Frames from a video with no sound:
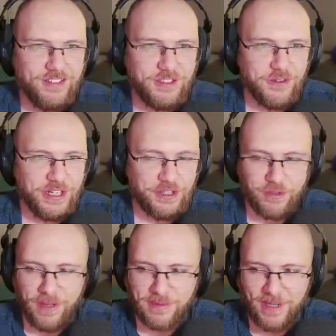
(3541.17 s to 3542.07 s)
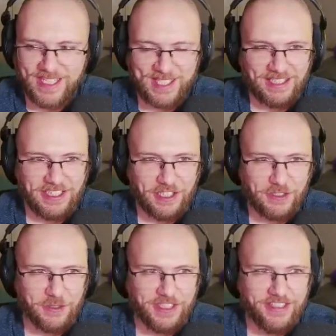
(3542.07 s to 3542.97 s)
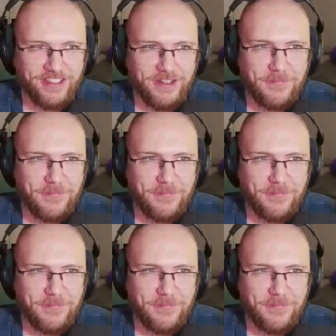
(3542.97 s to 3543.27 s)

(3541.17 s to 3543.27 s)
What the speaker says: Don't interrupt my soliloquy.